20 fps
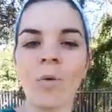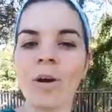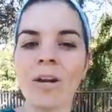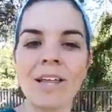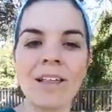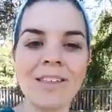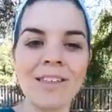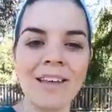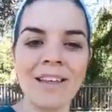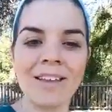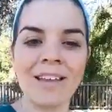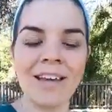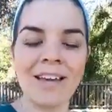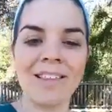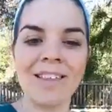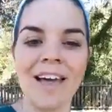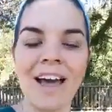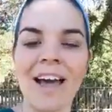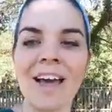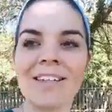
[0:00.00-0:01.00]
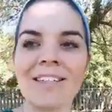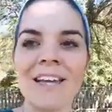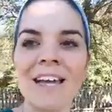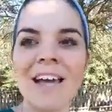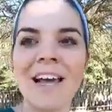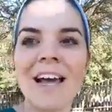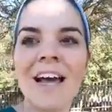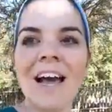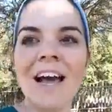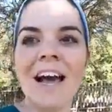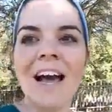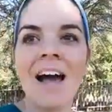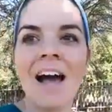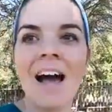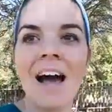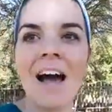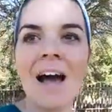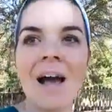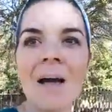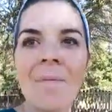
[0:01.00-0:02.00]
or anything like that?
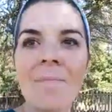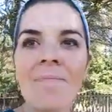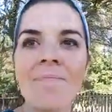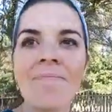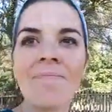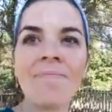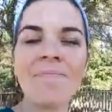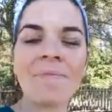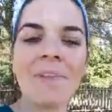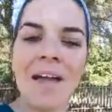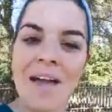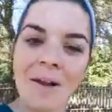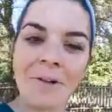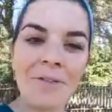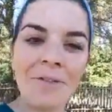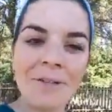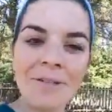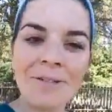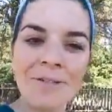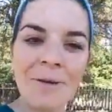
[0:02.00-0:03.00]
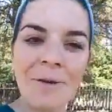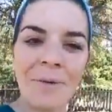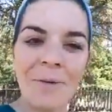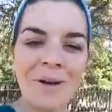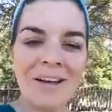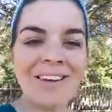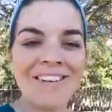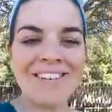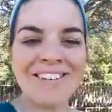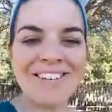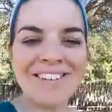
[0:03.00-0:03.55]
I don't think so.